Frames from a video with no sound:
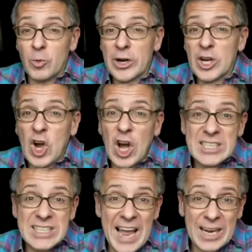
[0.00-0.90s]
You were in
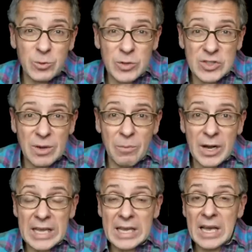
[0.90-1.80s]
contact with
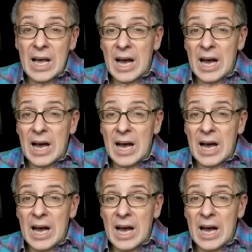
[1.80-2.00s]
somebody